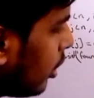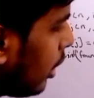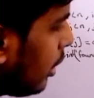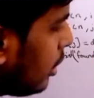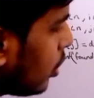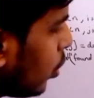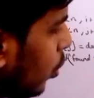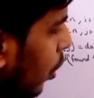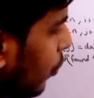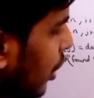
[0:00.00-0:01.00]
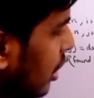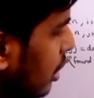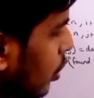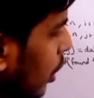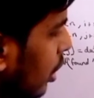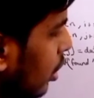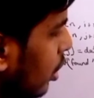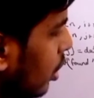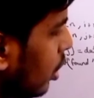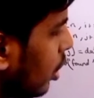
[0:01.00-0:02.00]
That is O of n
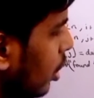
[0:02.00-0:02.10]
square.